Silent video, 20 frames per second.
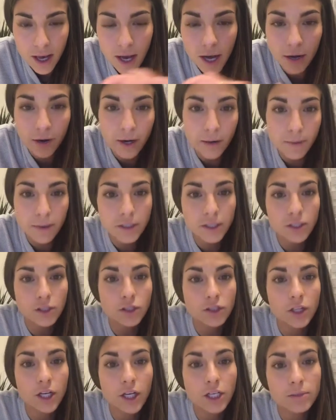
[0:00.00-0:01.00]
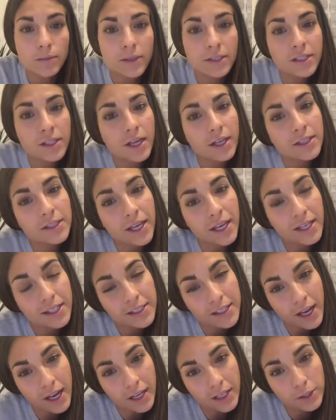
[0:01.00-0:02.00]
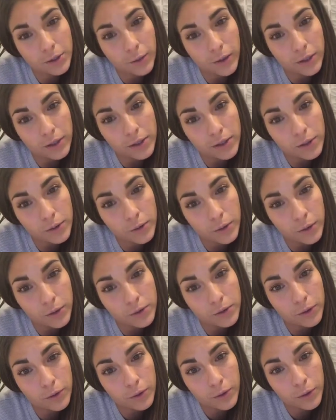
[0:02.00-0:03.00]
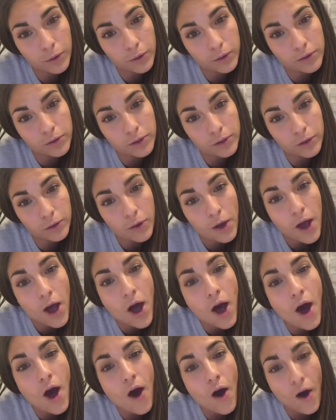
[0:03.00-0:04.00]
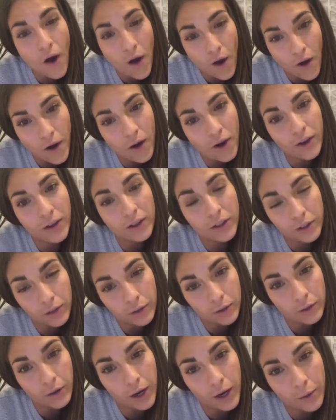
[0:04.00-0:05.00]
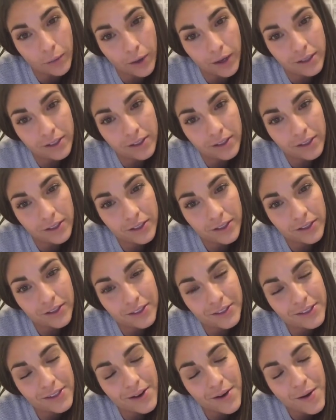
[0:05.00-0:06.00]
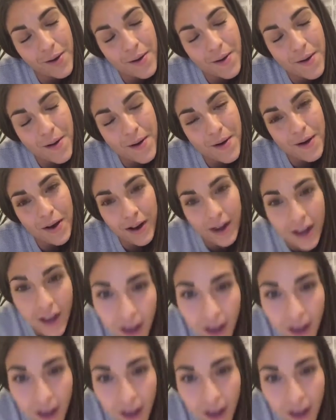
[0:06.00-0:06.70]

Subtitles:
A grade 1 teacher changed my son's anxiety towards school, so kudos to all you grade 1 teachers. Aww.